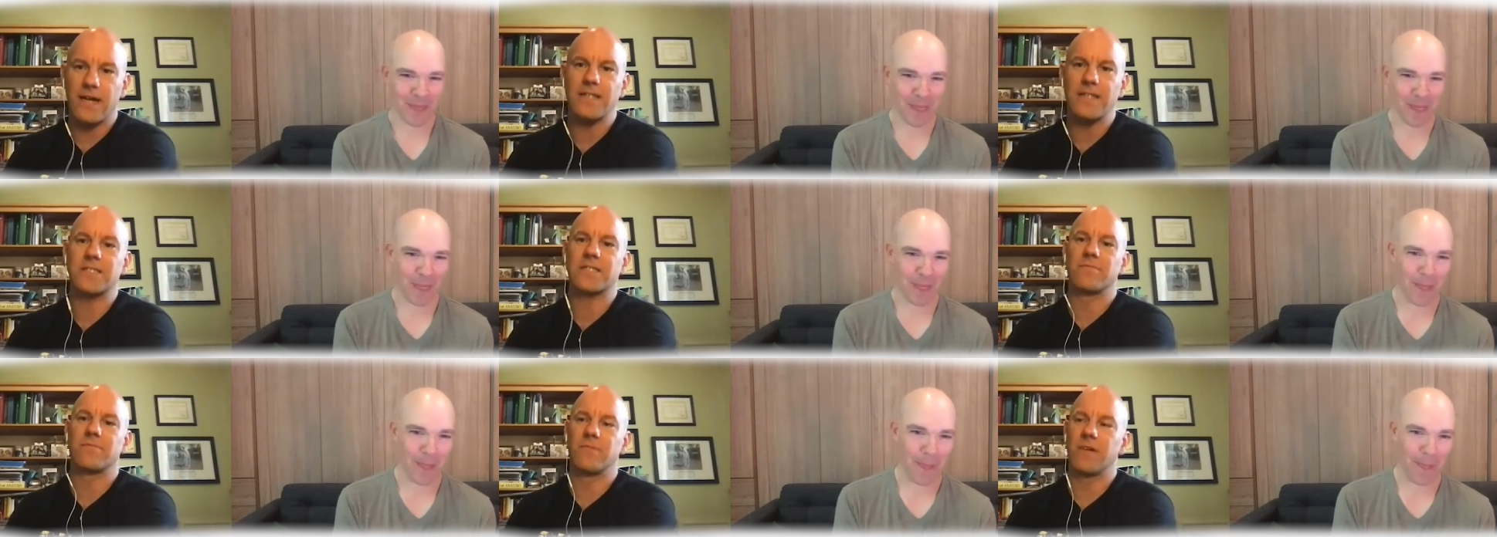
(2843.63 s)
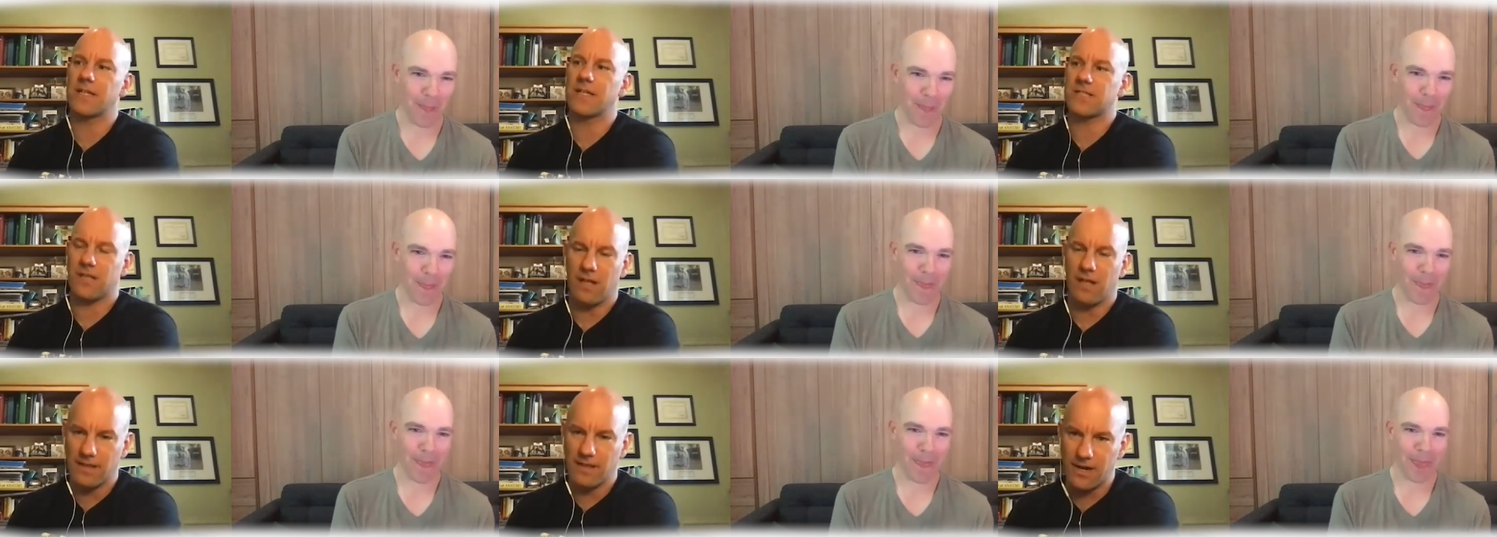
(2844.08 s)
Speaker 1: it's
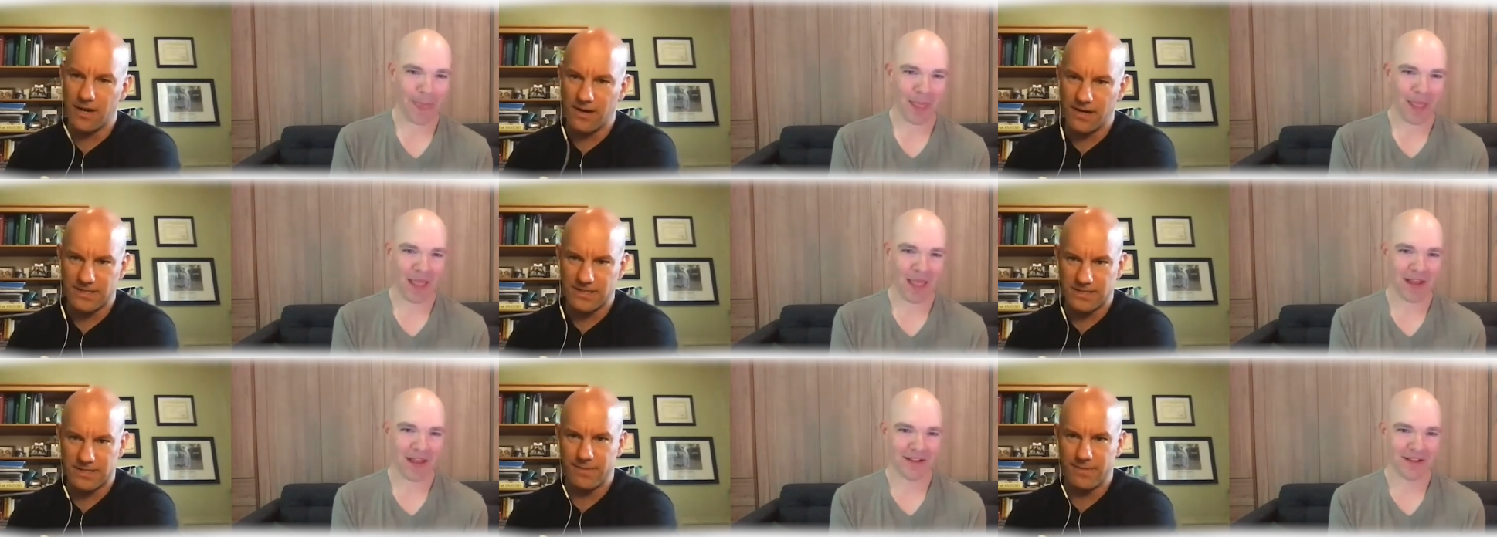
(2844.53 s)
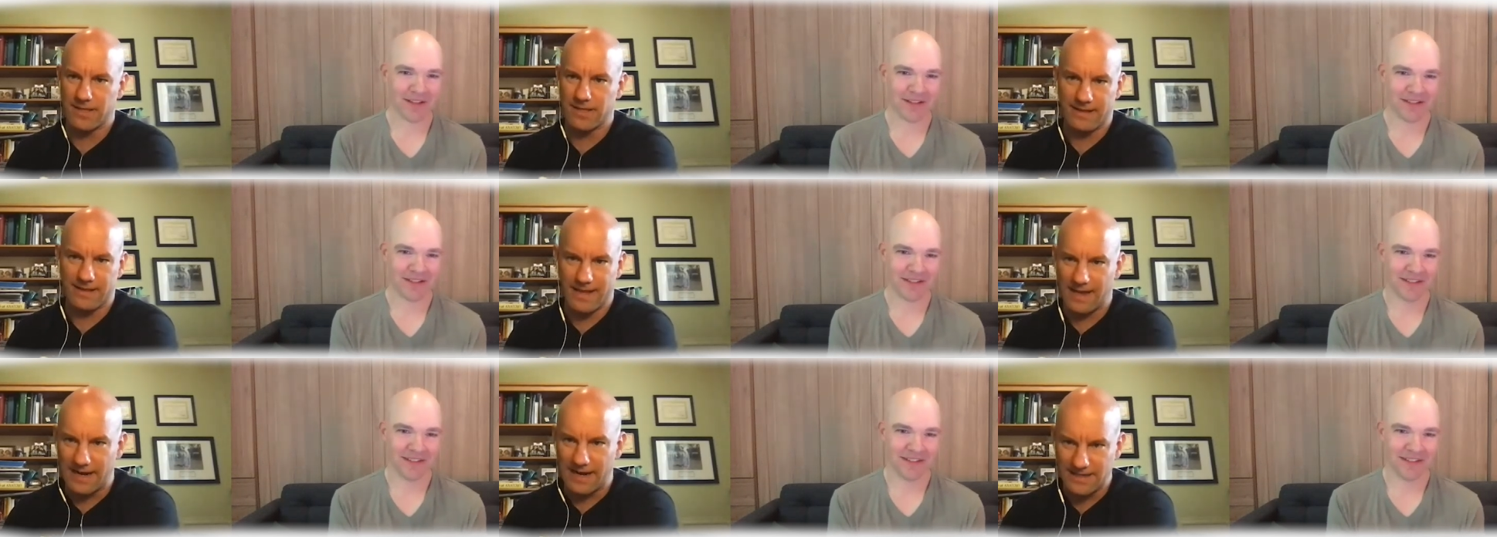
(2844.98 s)
it's hilarious to me
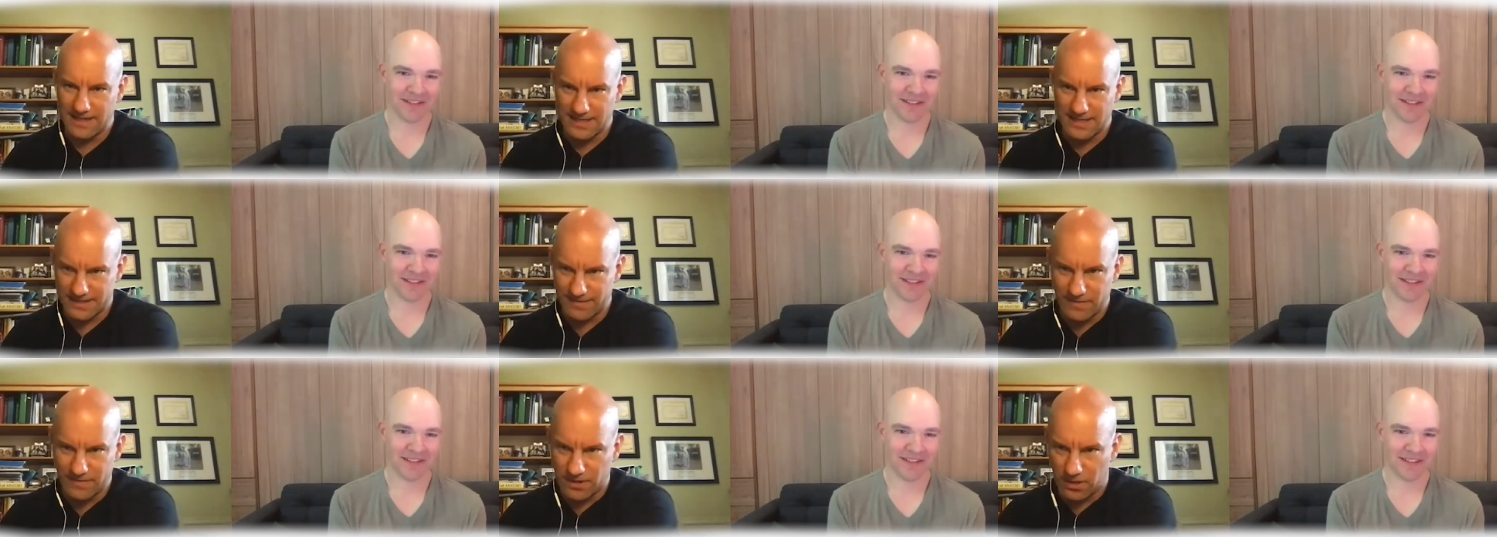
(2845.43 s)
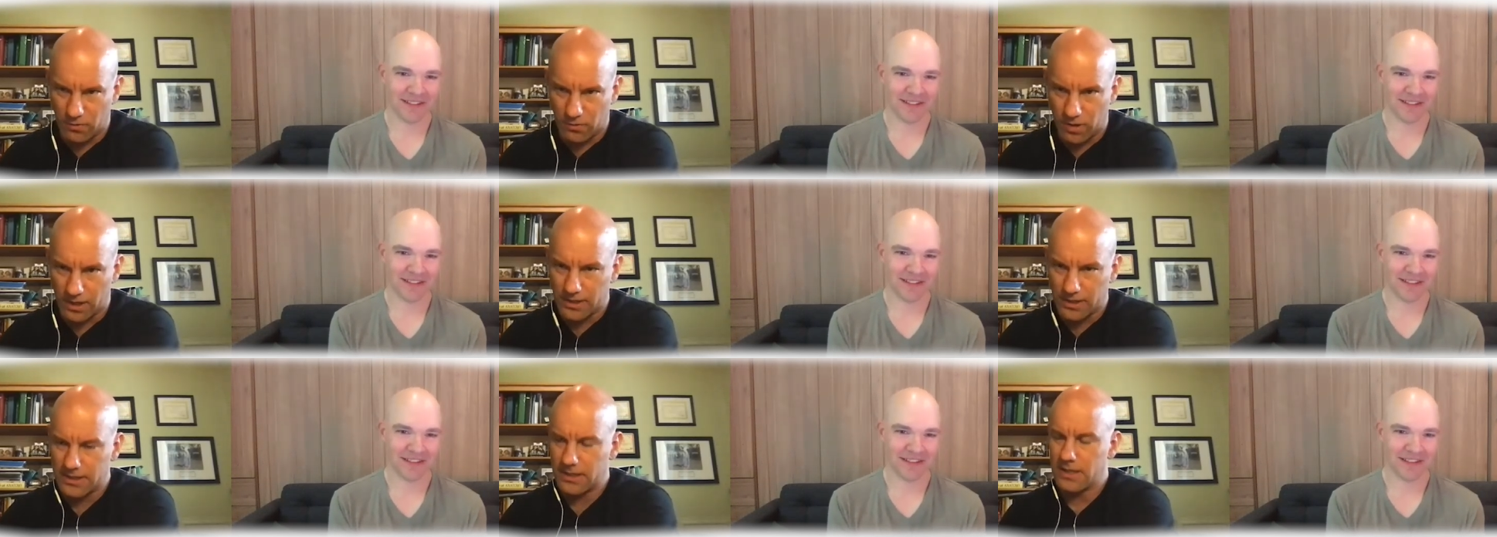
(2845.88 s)
that that idea is even going to
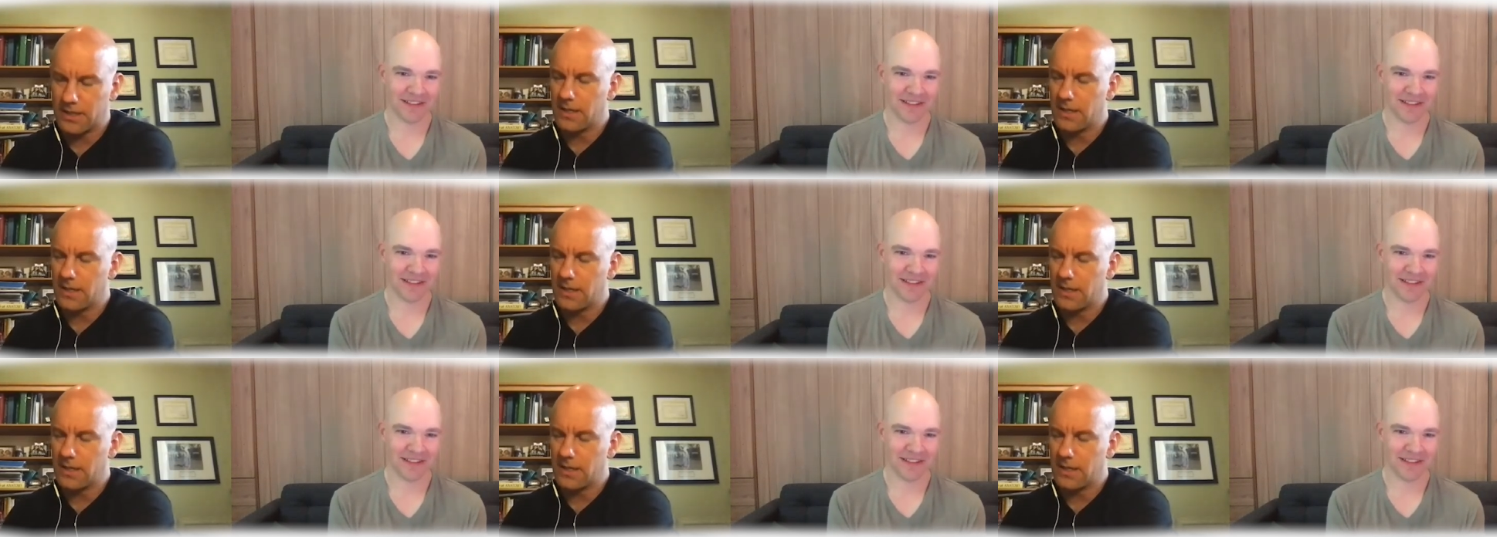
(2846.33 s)
work.